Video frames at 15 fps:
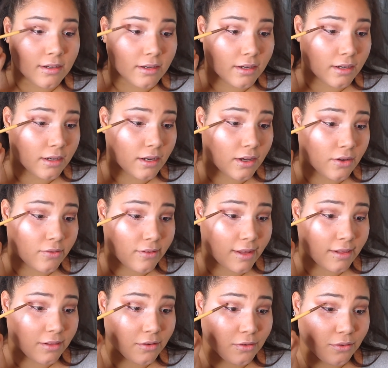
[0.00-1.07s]
you know,
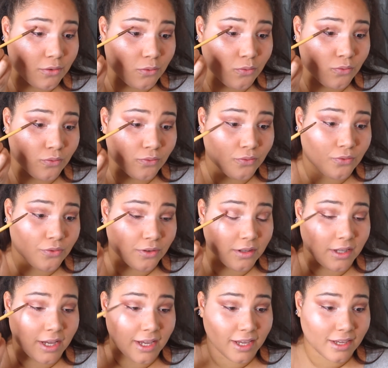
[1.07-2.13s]
that little oomph,
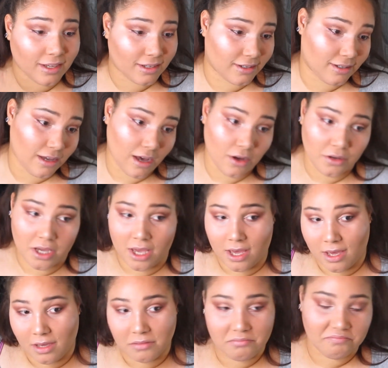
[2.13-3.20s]
like,
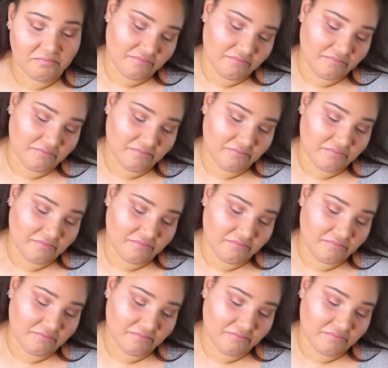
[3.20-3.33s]
okay,